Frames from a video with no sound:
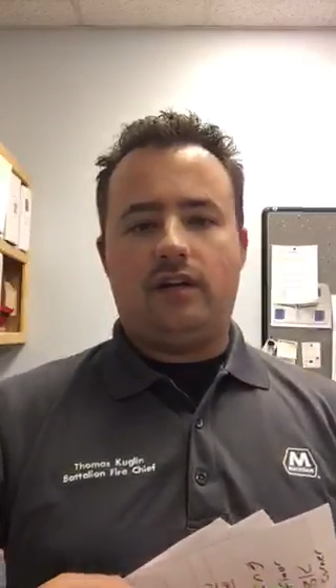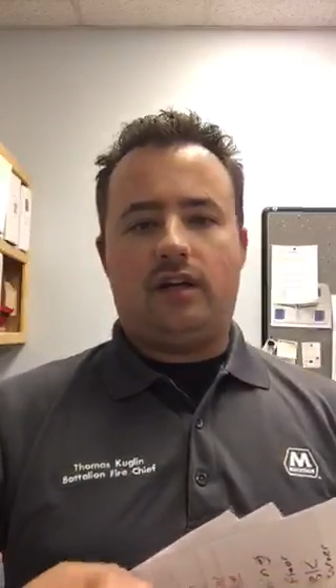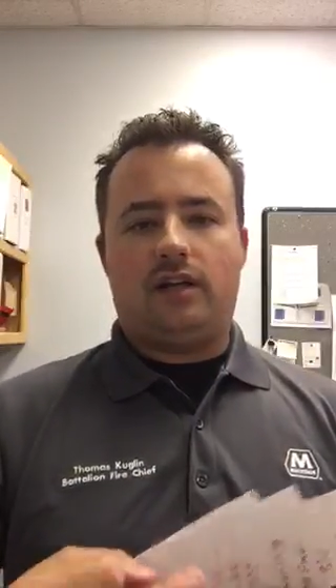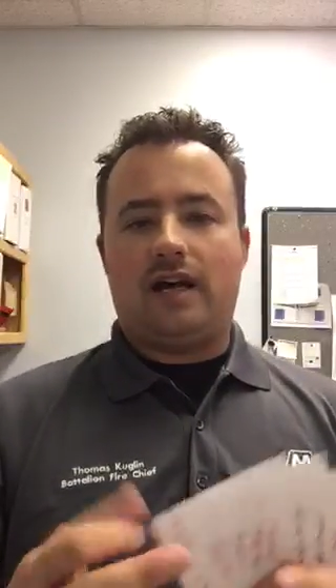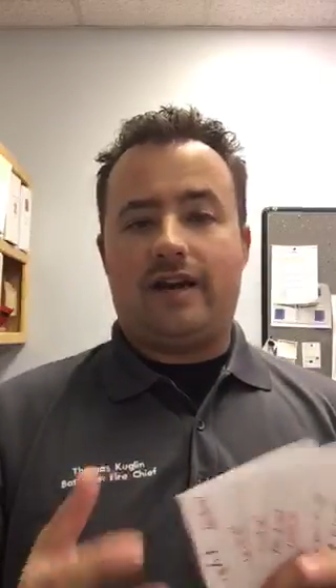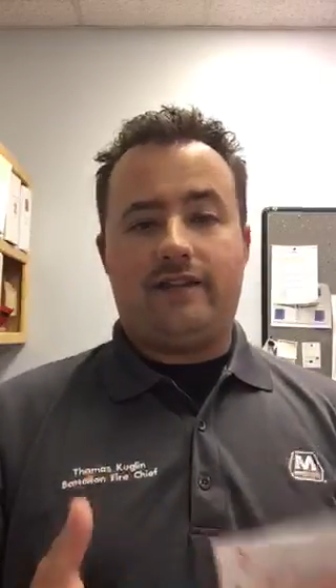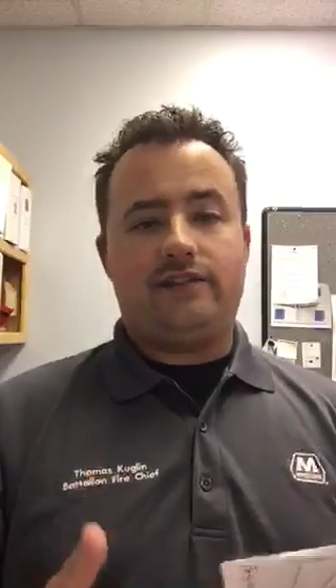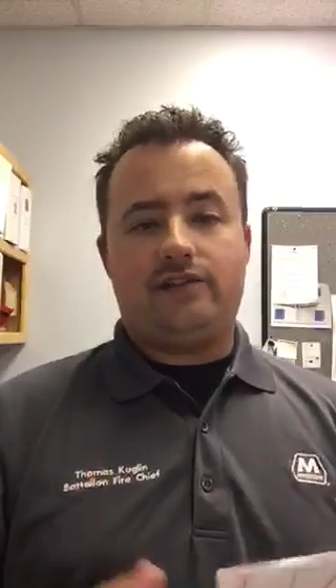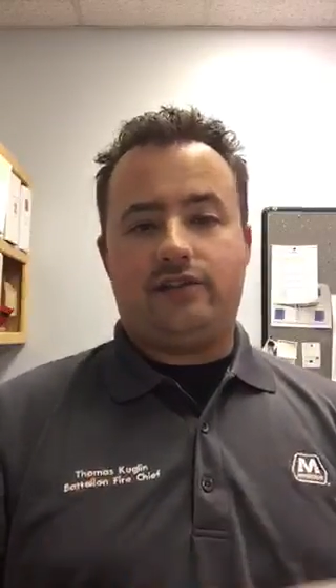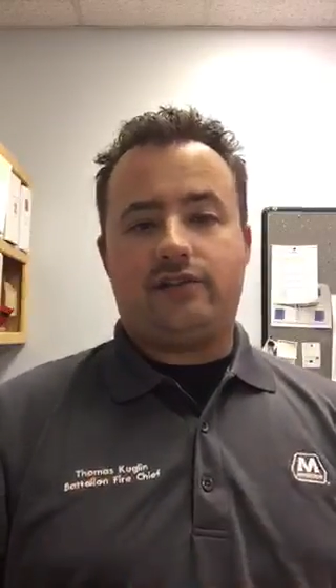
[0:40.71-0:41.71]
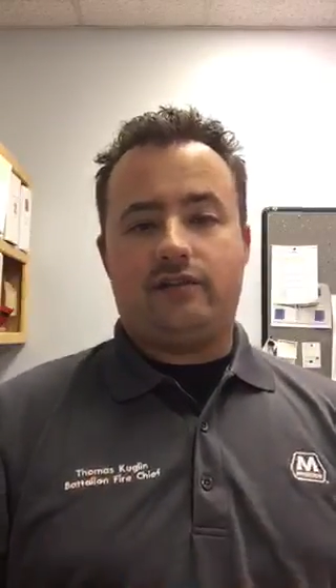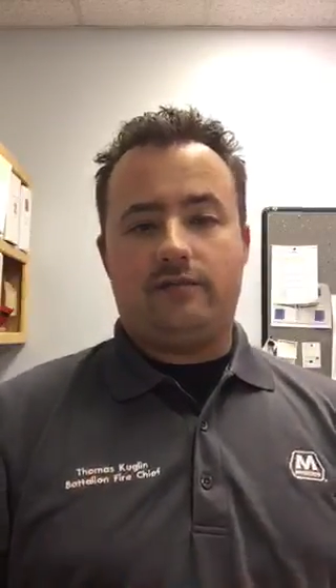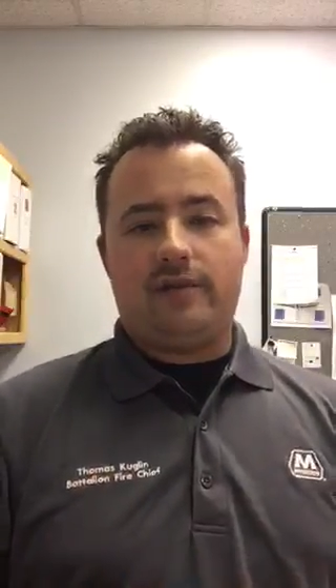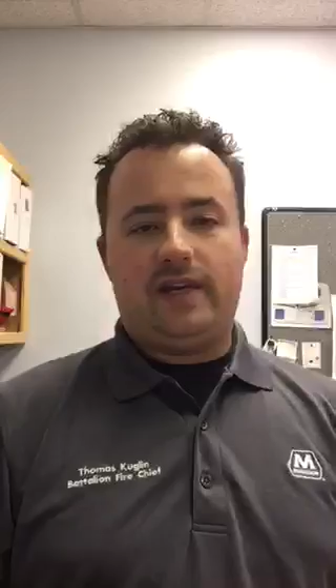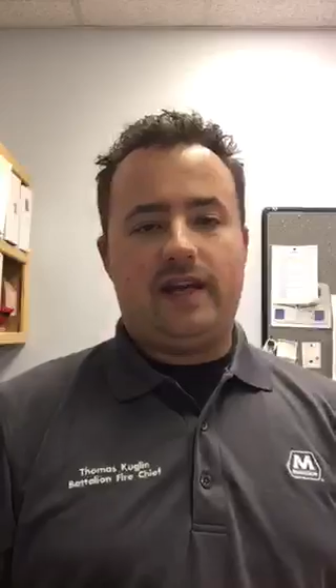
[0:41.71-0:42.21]
A lot of this is just going to
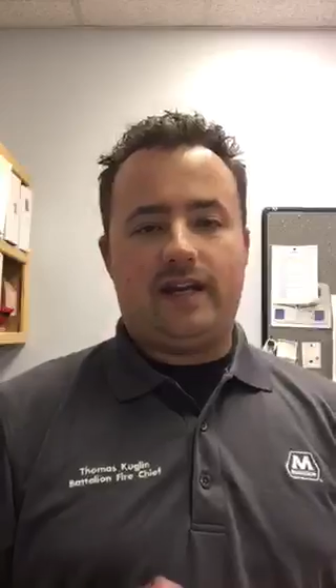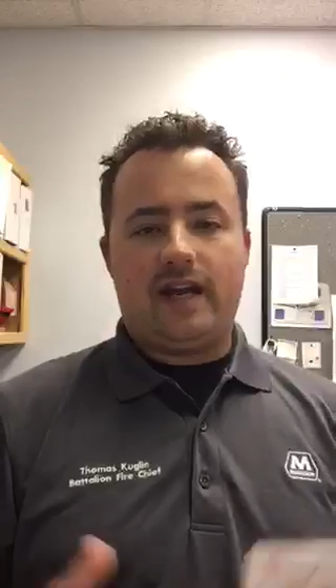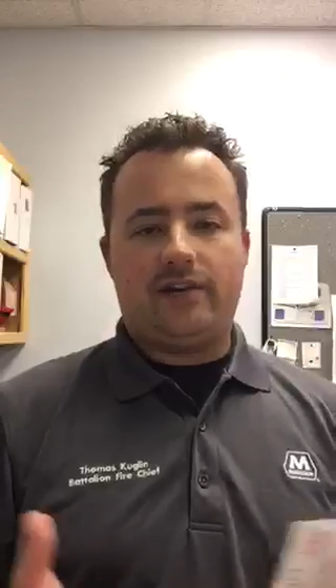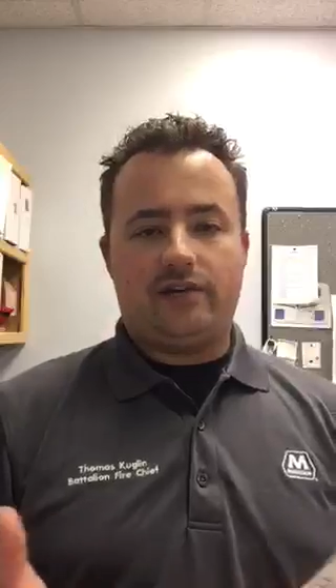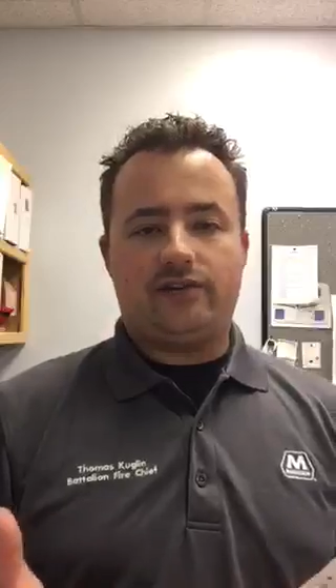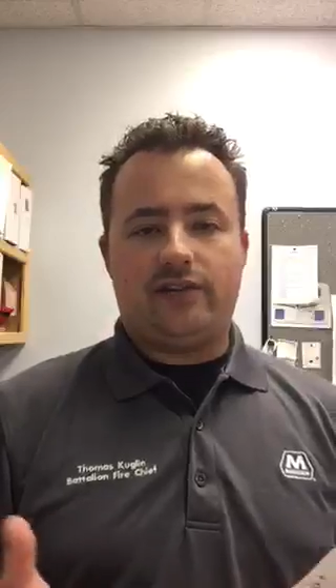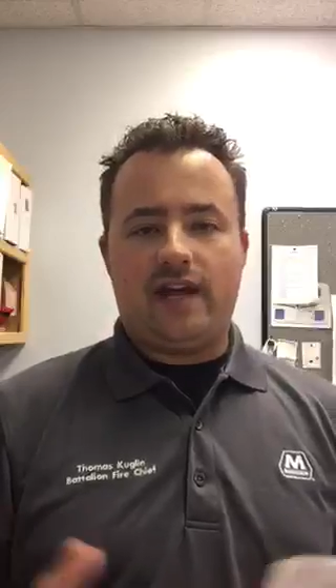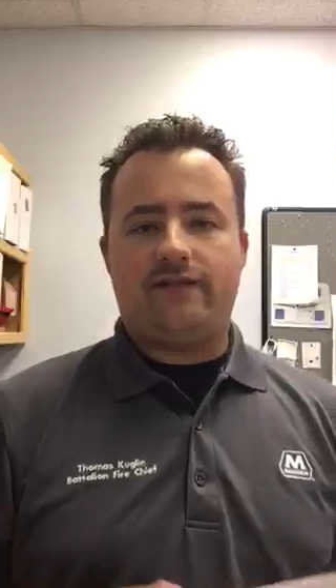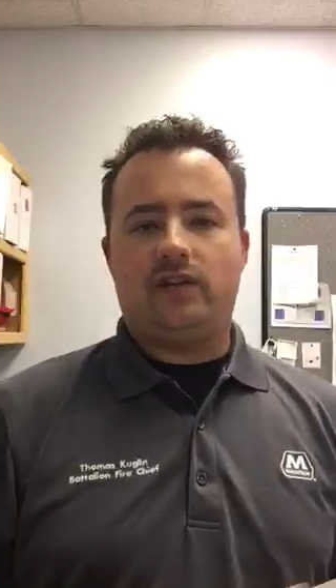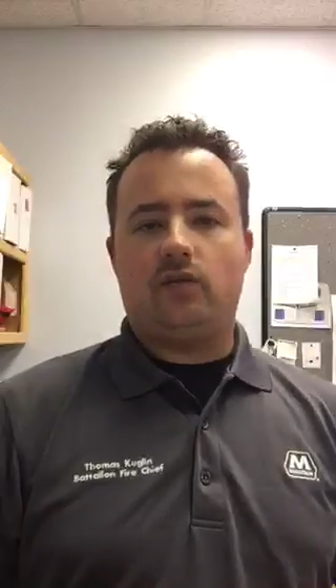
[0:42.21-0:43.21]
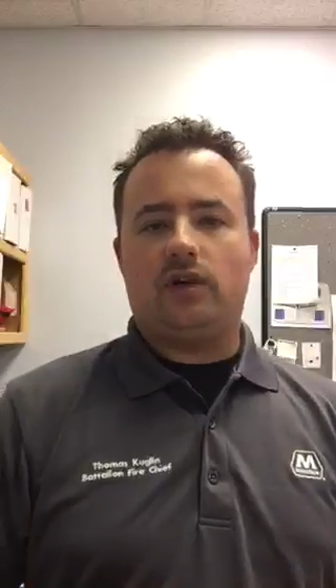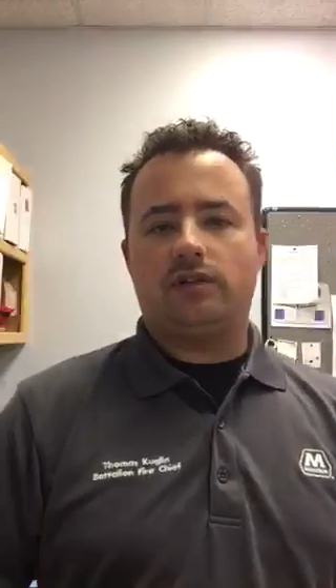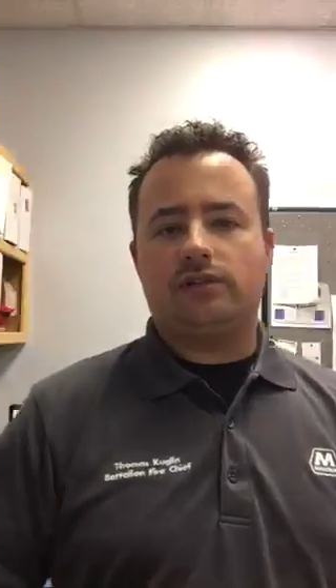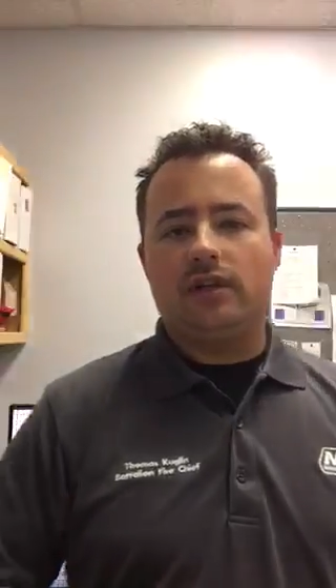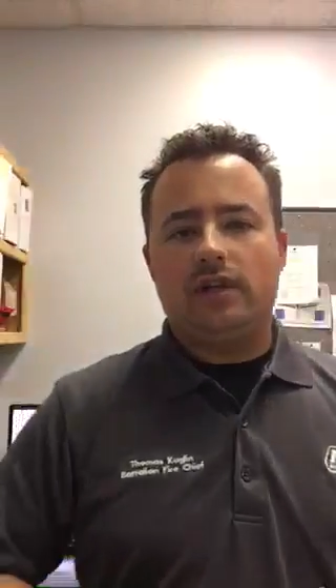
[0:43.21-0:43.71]
depend on how your staffing works.